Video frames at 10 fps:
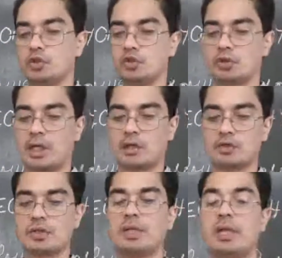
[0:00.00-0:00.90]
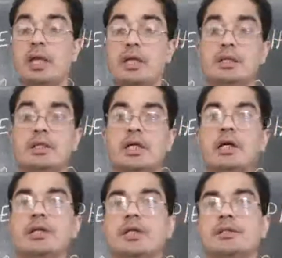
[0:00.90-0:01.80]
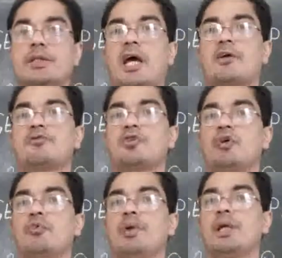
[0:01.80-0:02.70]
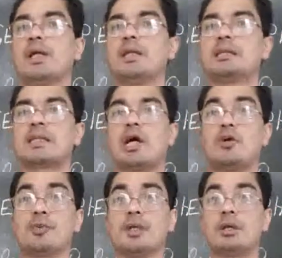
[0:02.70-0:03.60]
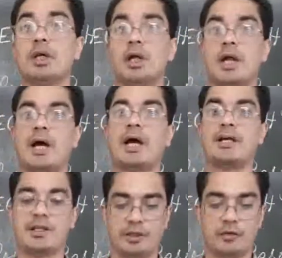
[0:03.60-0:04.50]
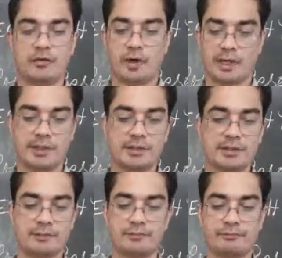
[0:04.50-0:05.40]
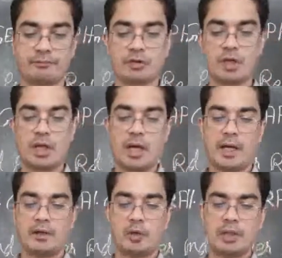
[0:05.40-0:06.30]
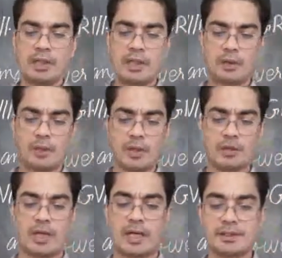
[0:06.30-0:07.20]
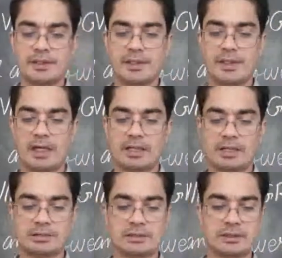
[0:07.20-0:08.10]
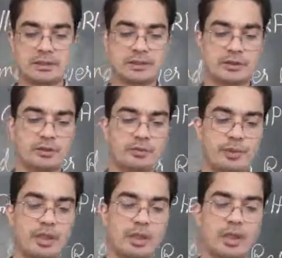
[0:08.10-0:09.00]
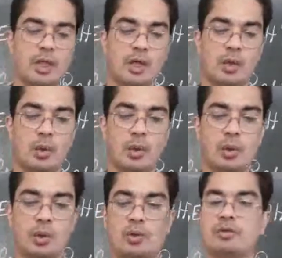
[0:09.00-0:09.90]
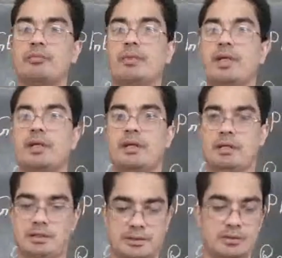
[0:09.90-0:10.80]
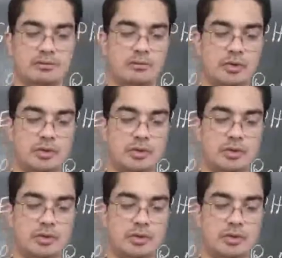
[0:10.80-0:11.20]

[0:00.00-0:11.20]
2,800 types of minerals have been identified. And only about 100 are considered to be ore minerals.